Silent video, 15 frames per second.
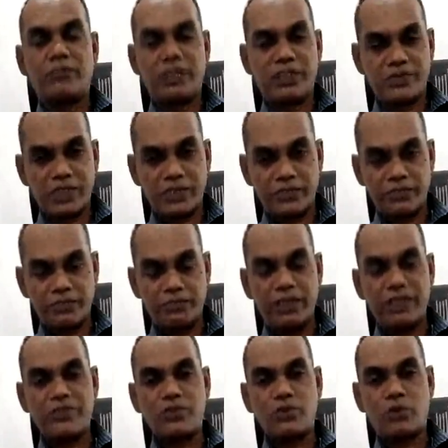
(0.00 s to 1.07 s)

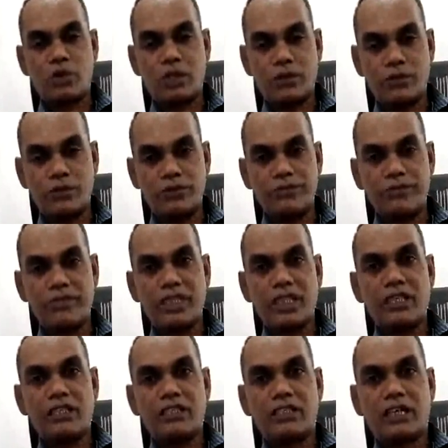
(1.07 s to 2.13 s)
Please note down.
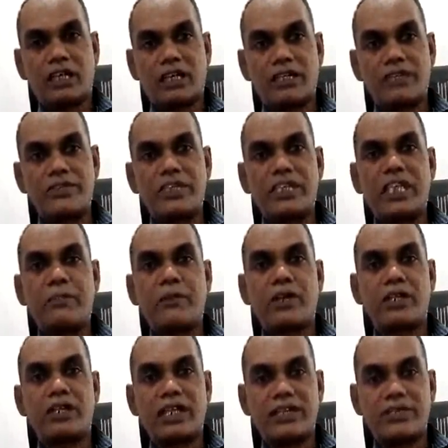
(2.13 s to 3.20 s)
The currency
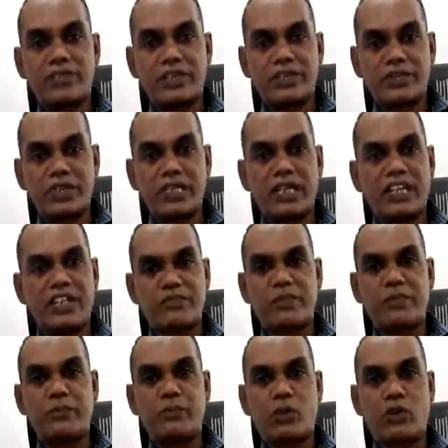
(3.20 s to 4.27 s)
demonetization has
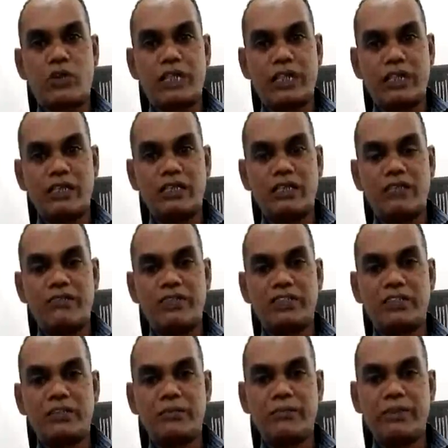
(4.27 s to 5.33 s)
been brought in
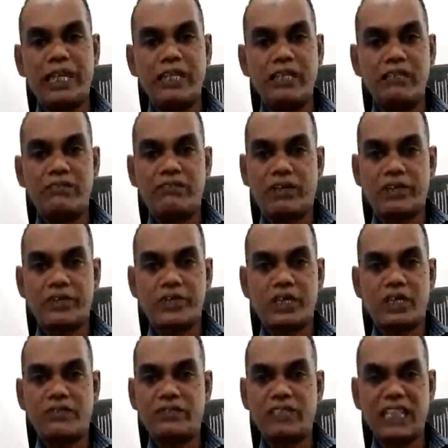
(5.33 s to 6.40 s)
with main function
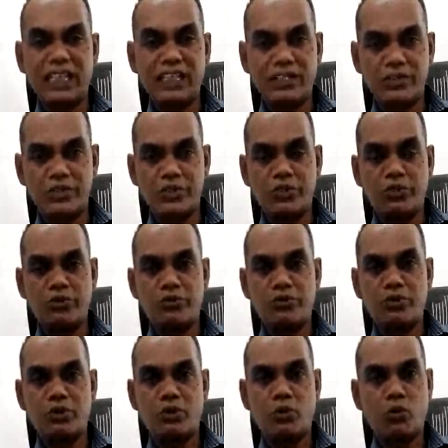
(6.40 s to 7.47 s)
of three
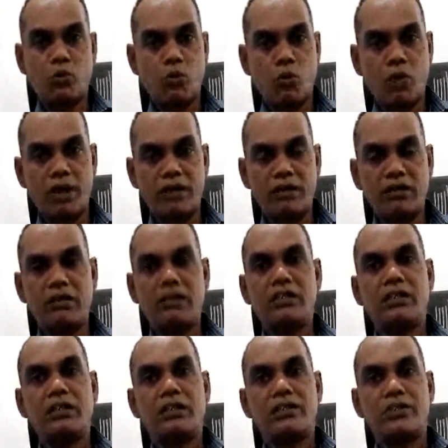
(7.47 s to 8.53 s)
issues. 1.
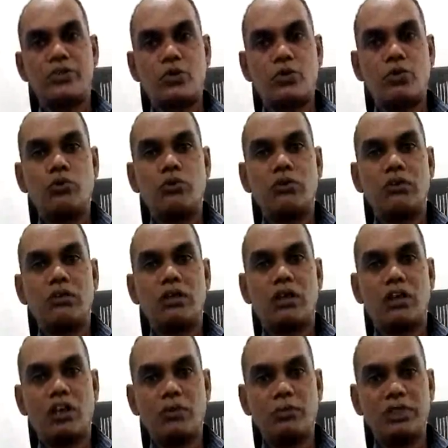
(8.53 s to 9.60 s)
To
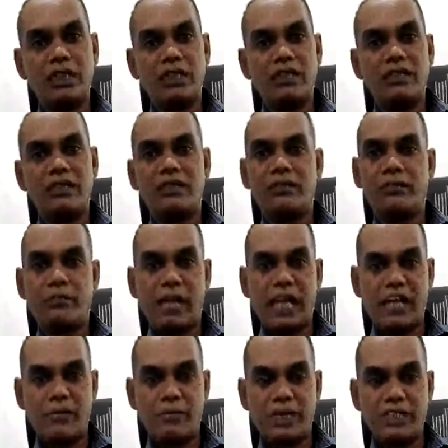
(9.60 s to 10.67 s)
curb the
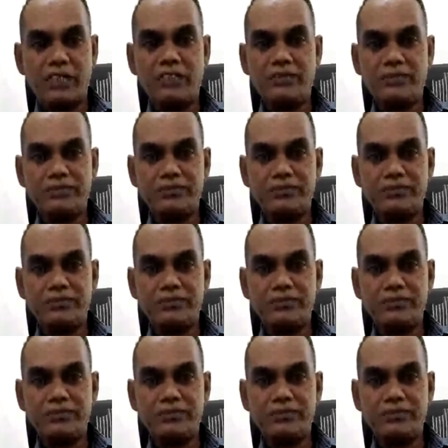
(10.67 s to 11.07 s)
black money.